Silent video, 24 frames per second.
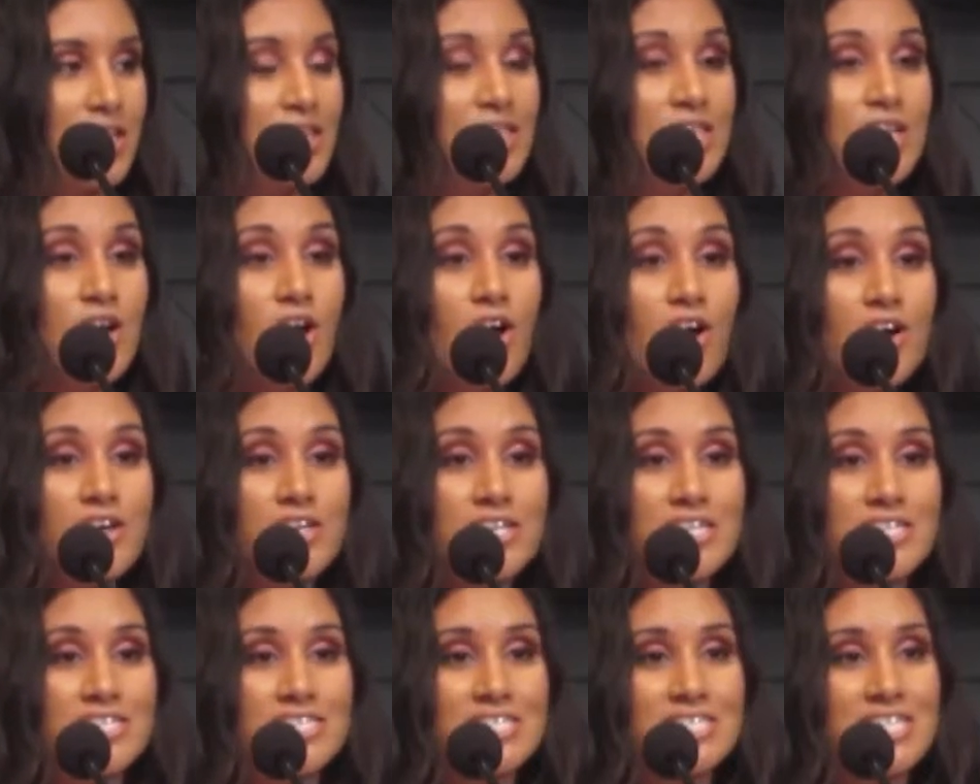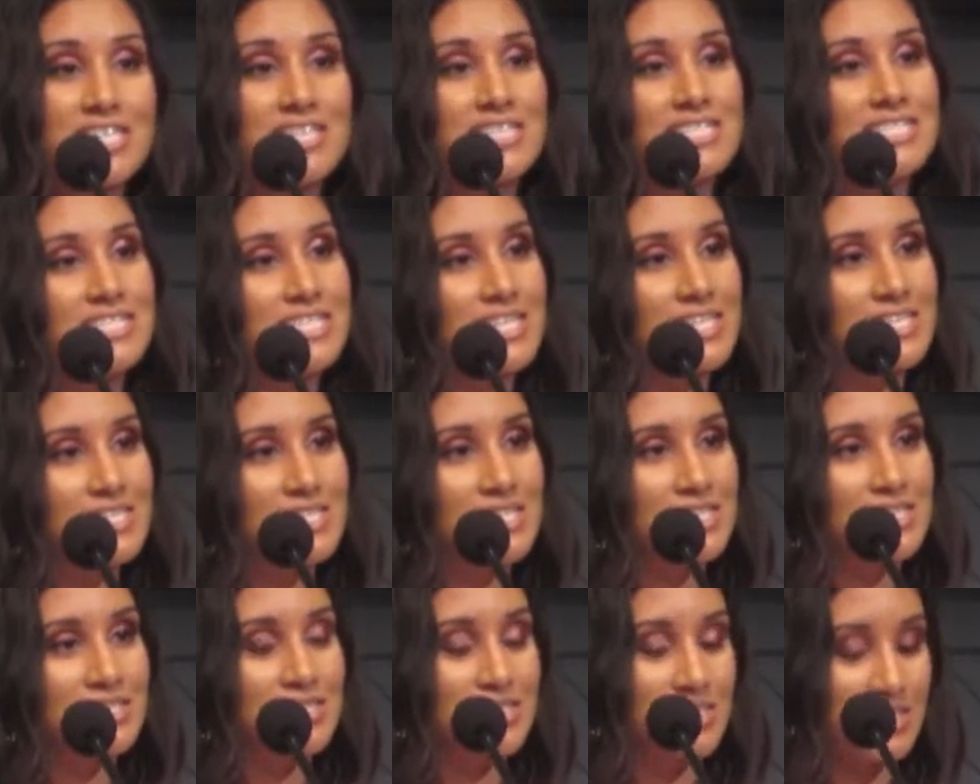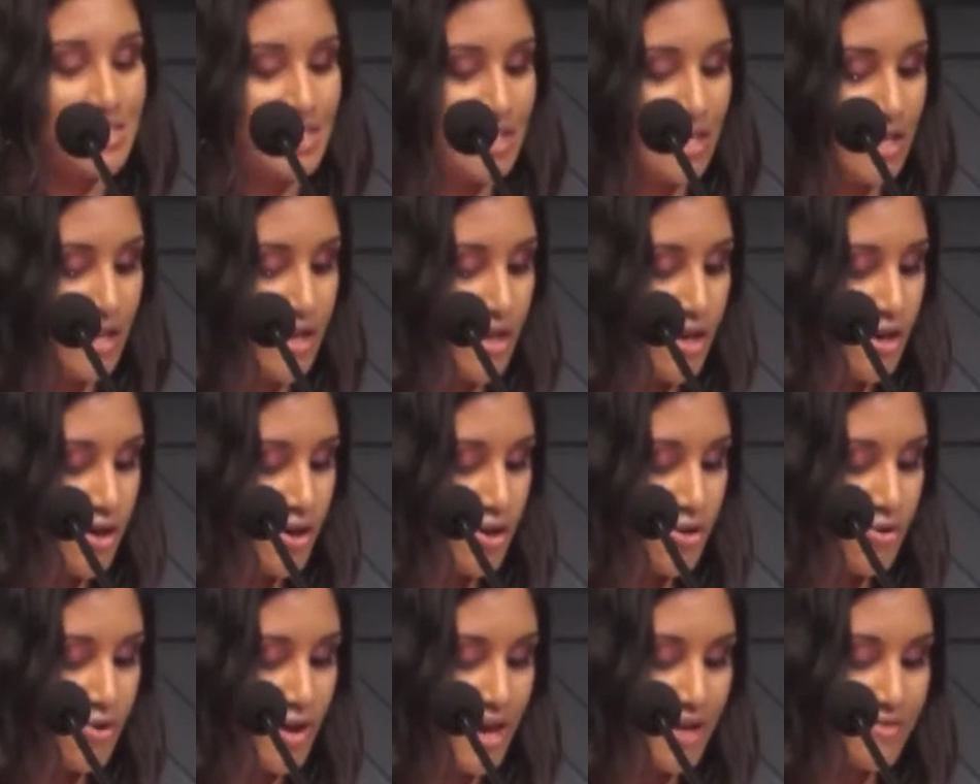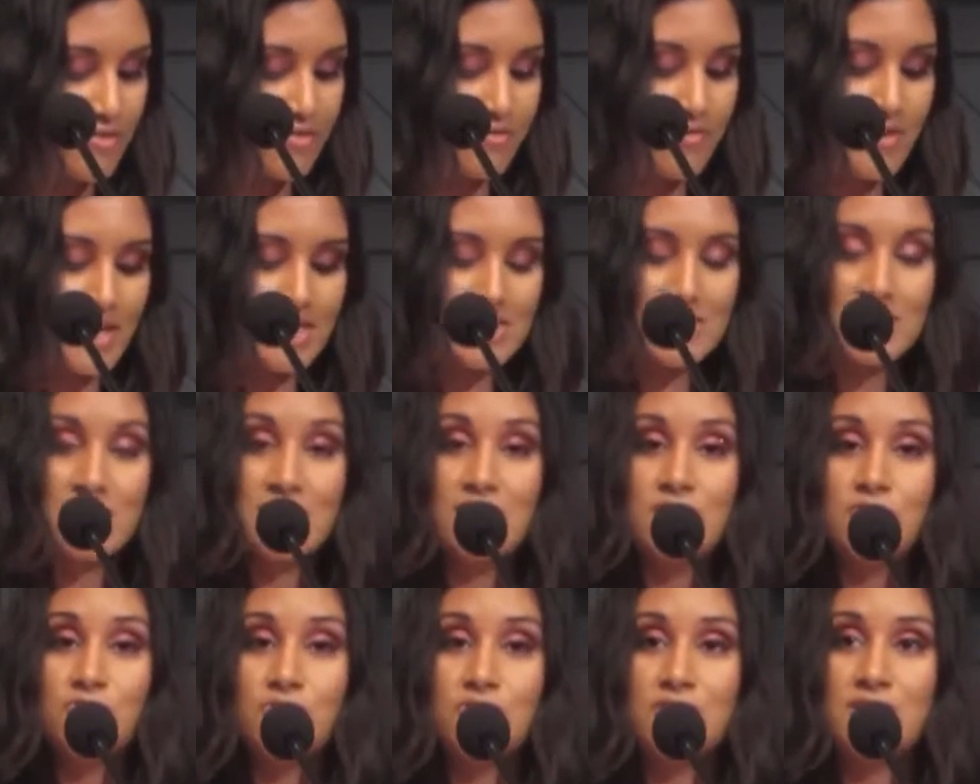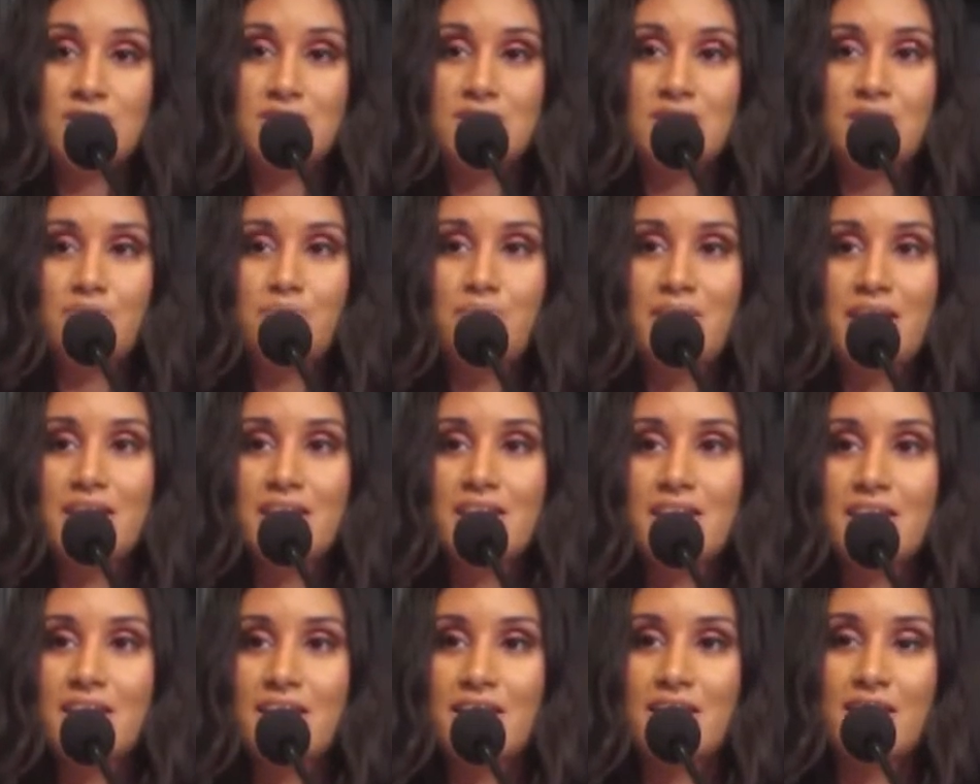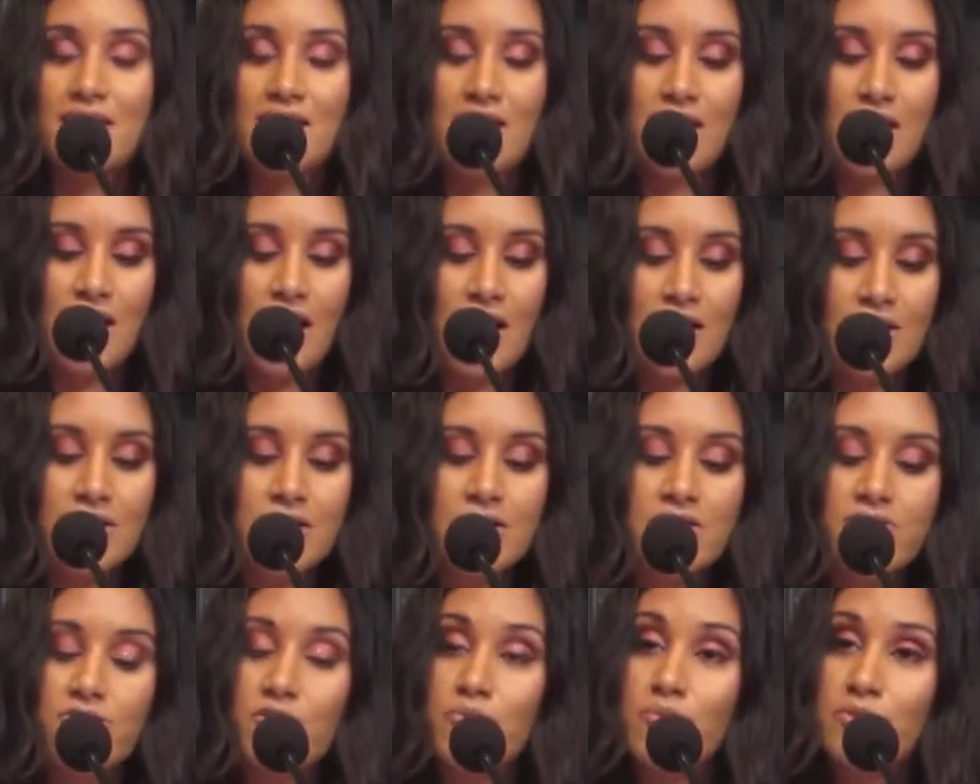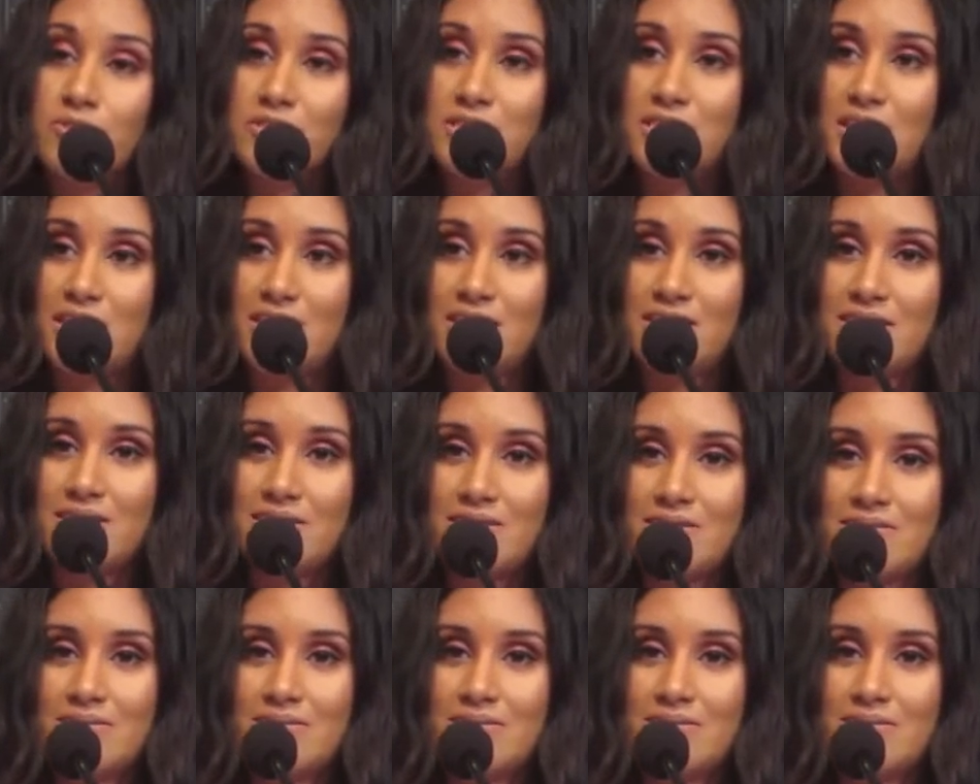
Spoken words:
the artists, and the citizens who have a vested interest in making it a livable city.